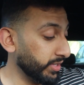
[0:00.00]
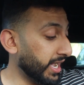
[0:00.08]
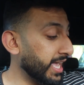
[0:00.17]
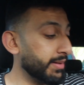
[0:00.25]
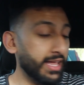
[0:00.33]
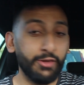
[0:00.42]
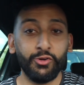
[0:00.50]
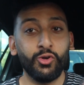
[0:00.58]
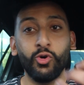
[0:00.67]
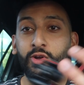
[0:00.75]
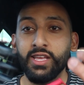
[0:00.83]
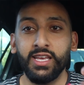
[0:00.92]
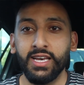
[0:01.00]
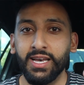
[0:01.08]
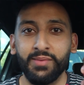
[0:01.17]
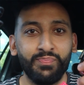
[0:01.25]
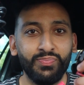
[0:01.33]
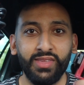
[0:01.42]
I am like recording
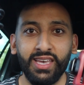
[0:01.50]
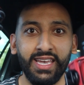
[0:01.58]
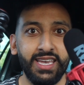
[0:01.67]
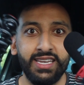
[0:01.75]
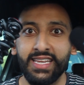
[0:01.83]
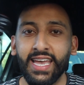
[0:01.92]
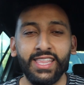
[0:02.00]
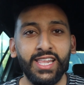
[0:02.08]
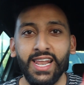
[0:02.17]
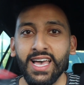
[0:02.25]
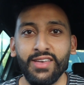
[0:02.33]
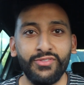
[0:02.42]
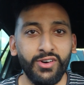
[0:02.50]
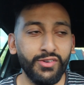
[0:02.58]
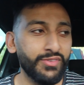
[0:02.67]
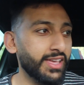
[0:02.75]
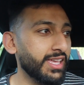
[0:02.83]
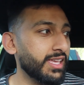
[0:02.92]
a day in the life
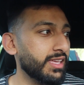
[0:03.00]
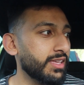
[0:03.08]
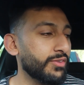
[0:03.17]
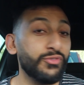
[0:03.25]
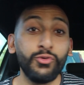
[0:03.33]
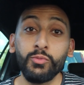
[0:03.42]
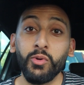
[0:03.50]
of a food